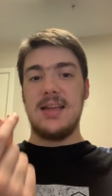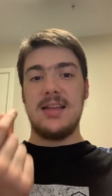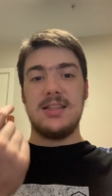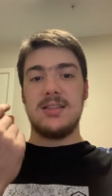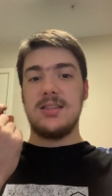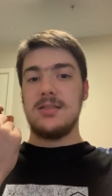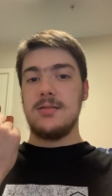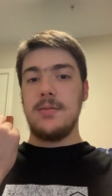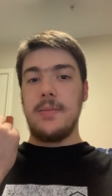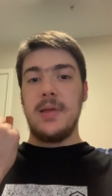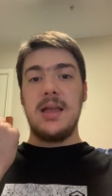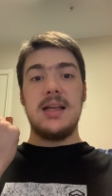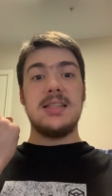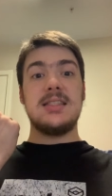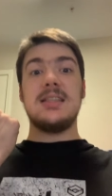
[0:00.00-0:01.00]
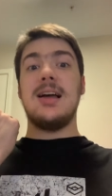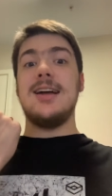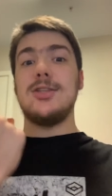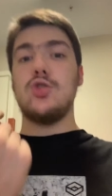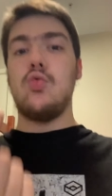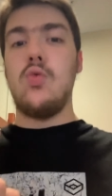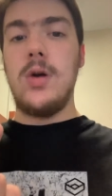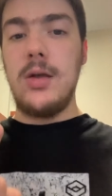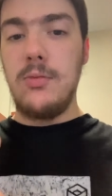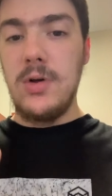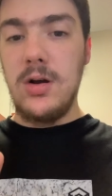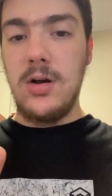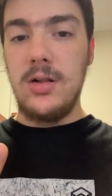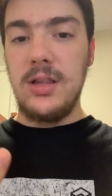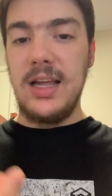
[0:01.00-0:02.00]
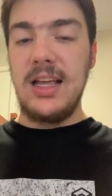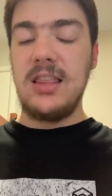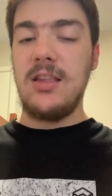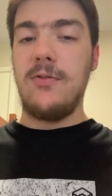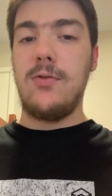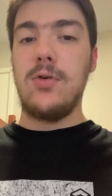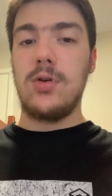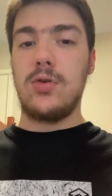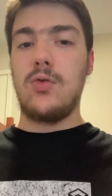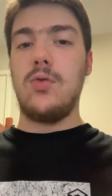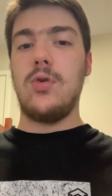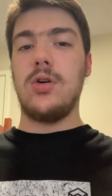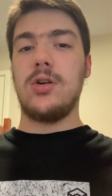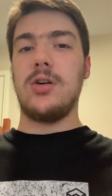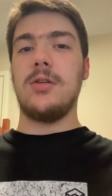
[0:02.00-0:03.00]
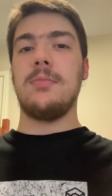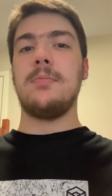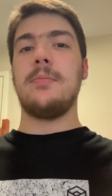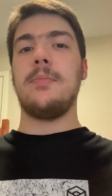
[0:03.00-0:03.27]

It's it's tied 21 all late in the fourth quarter.